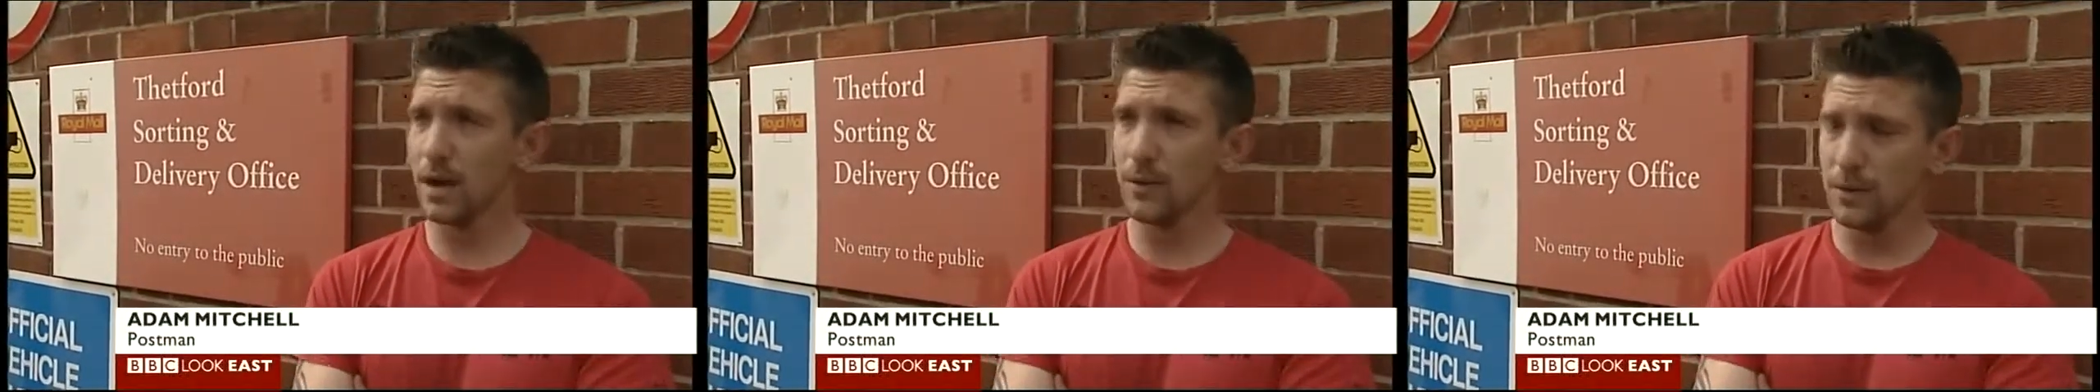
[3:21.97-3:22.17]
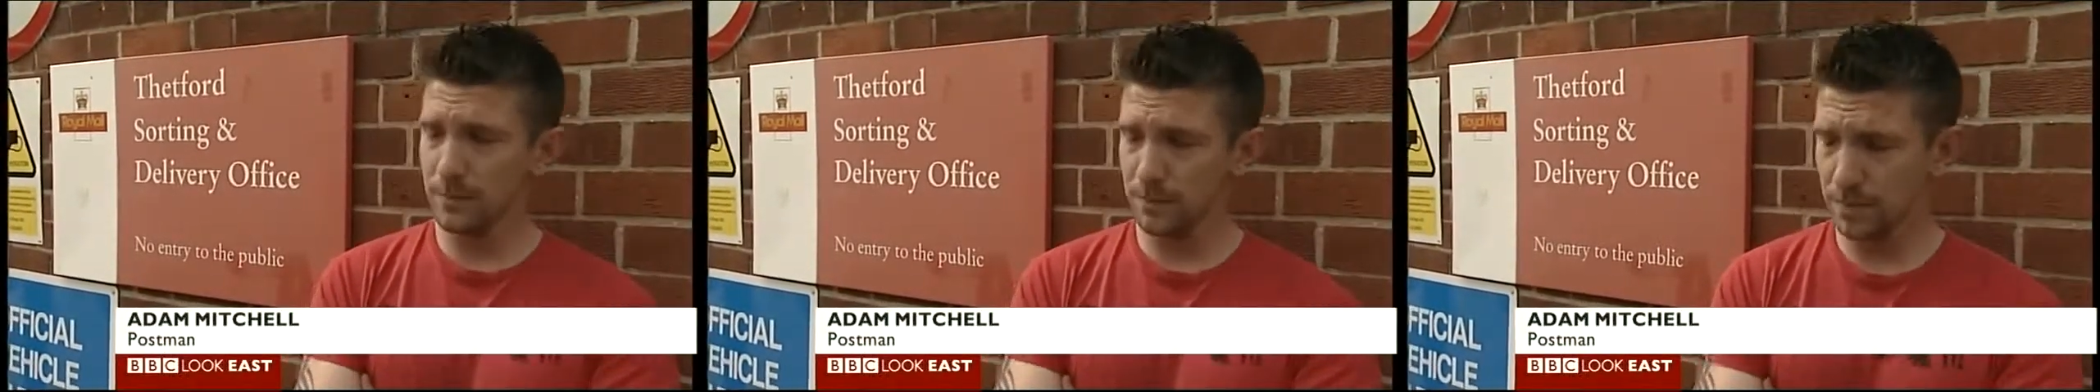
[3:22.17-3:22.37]

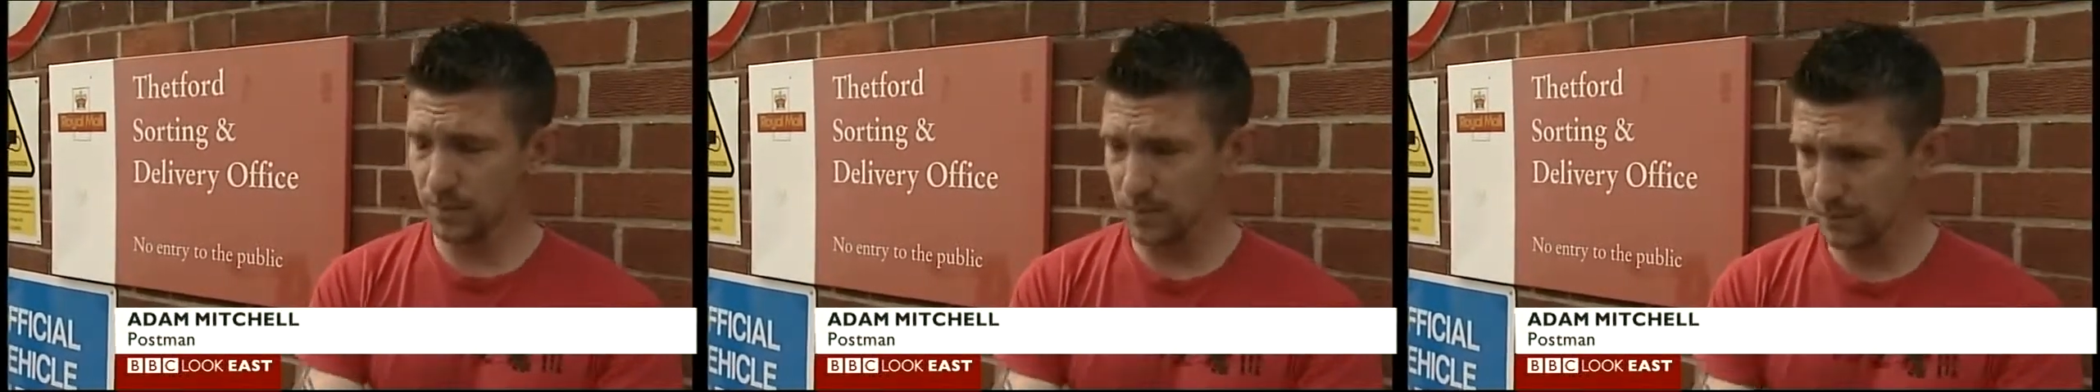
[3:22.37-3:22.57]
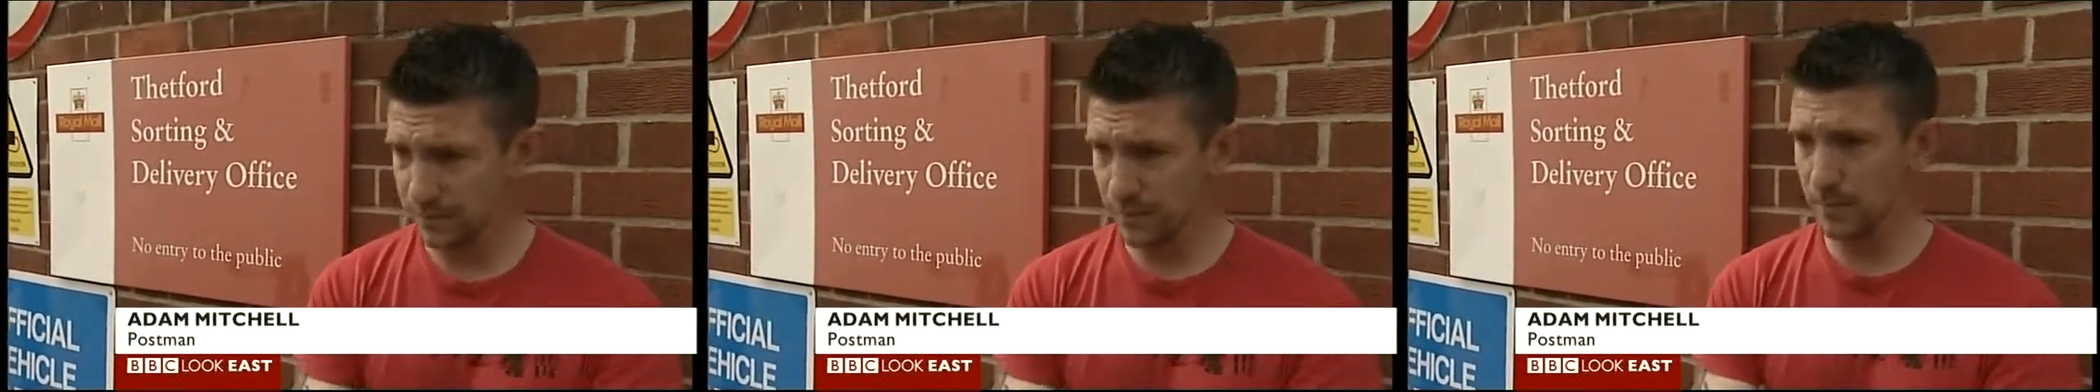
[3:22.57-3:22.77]
No
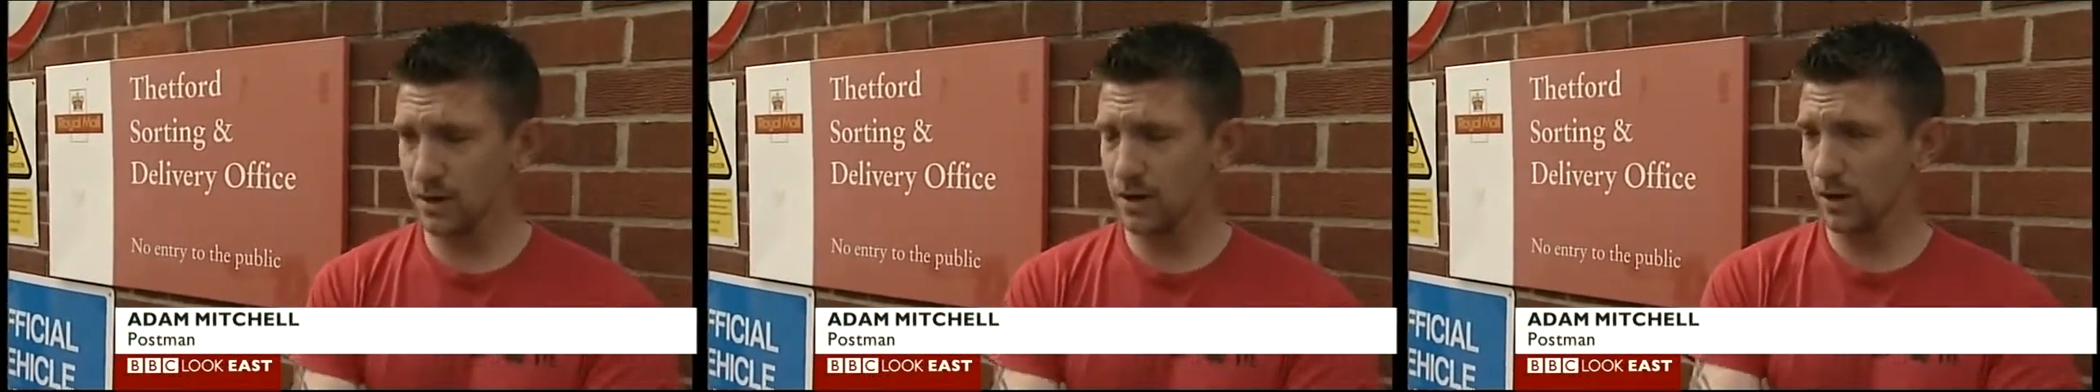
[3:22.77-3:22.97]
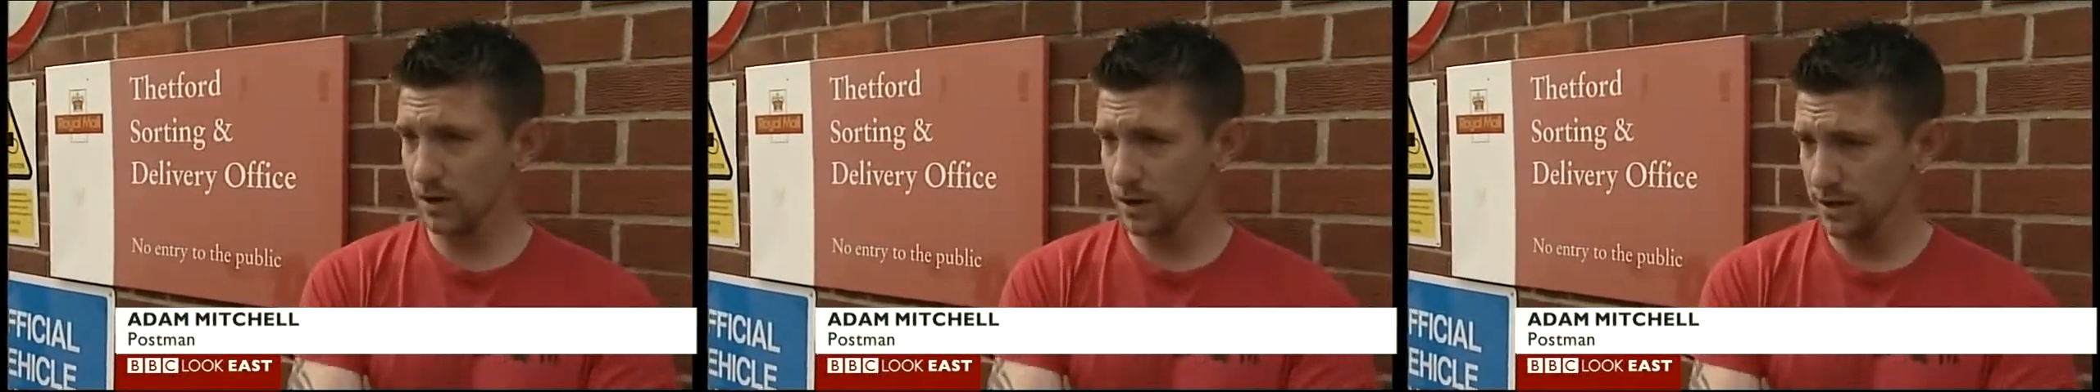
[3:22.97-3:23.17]
input
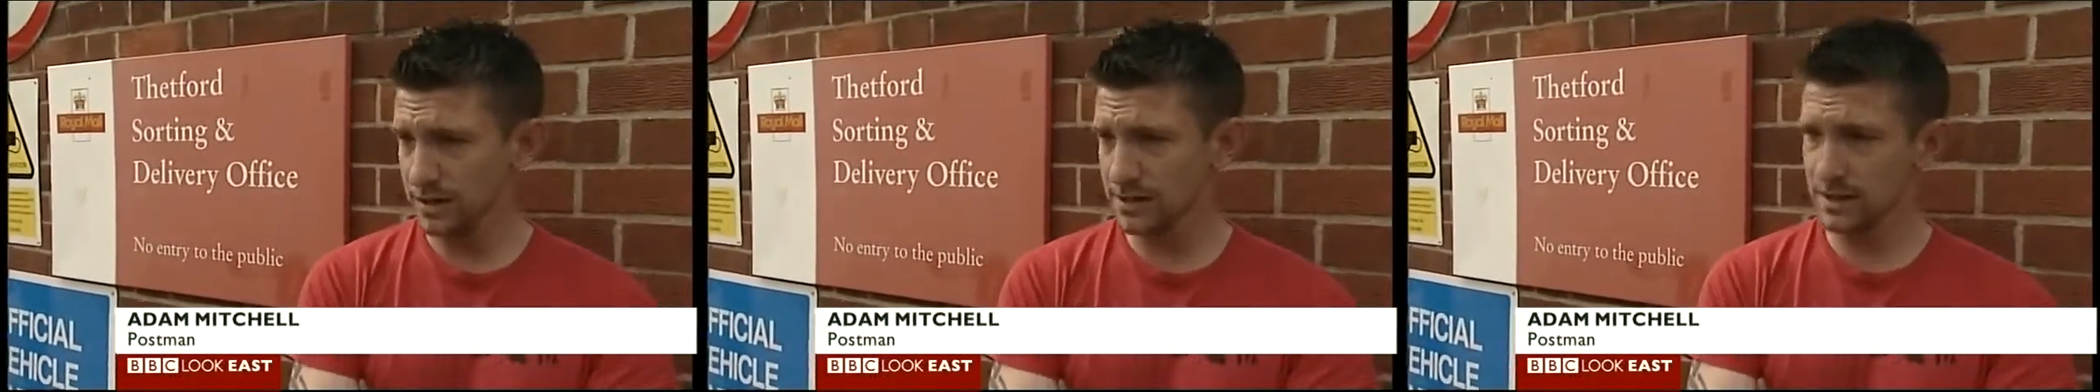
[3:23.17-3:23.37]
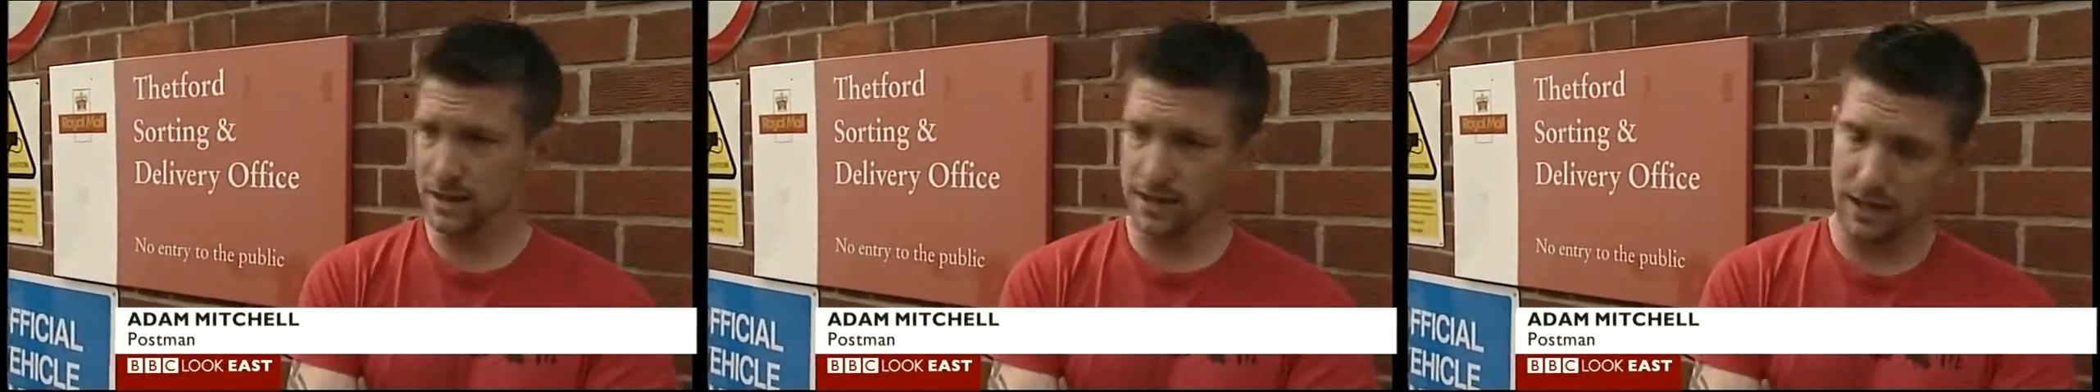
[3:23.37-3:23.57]
from the
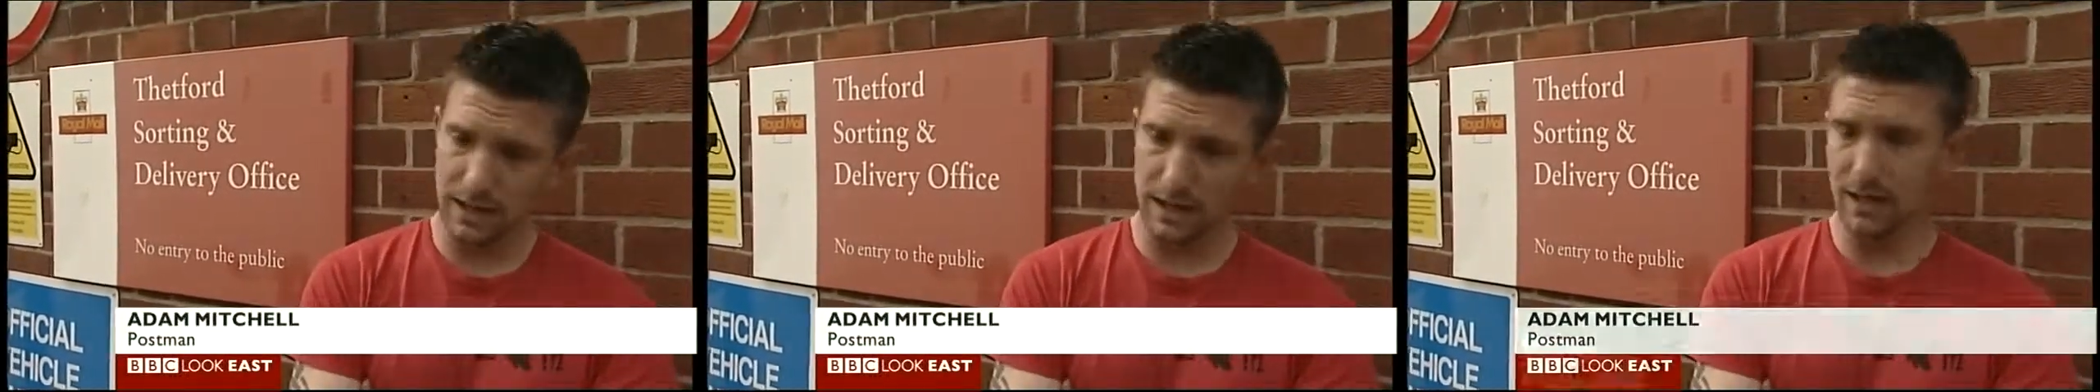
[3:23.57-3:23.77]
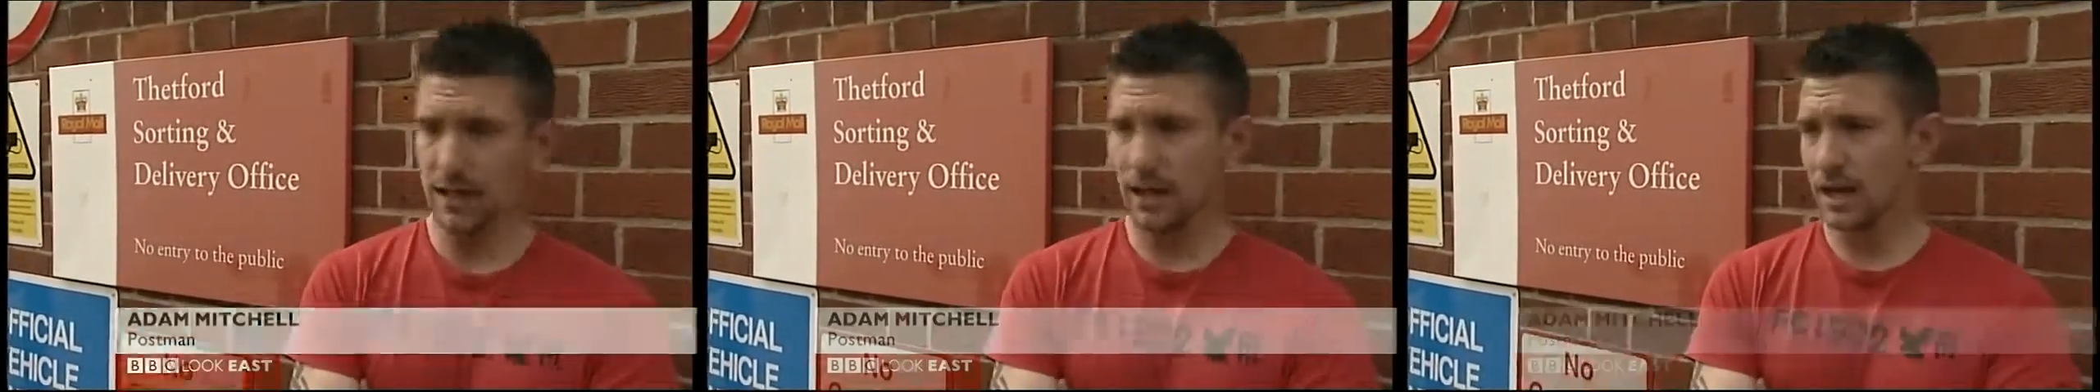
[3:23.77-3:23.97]
colleagues in
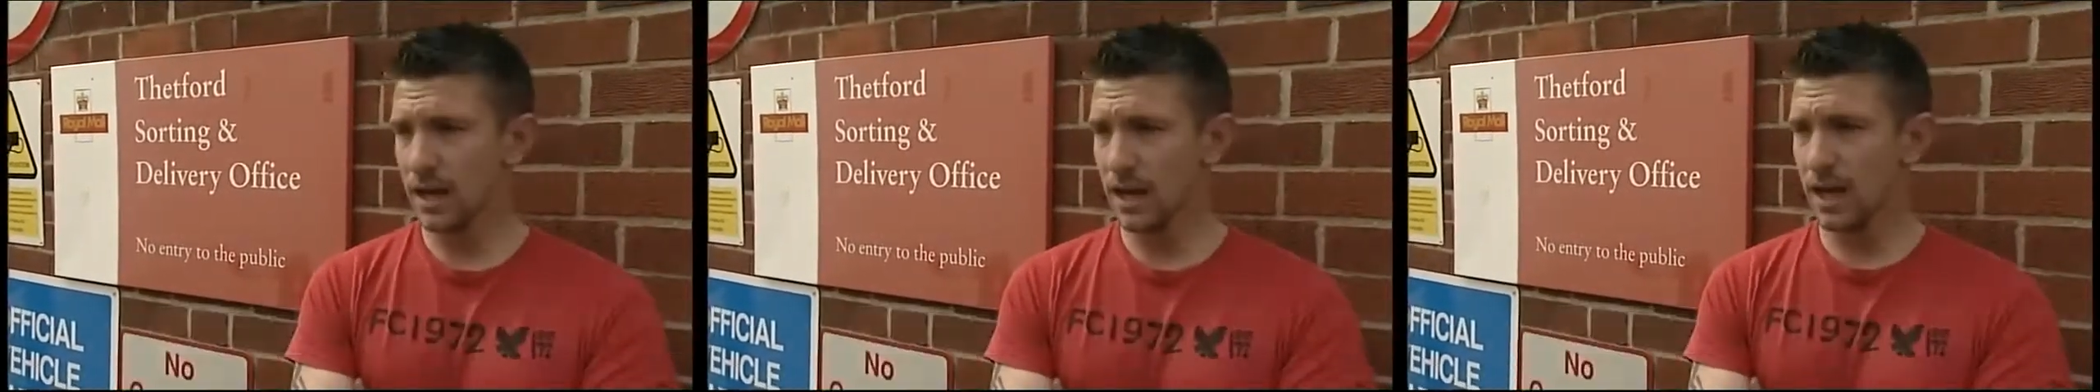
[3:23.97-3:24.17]
here,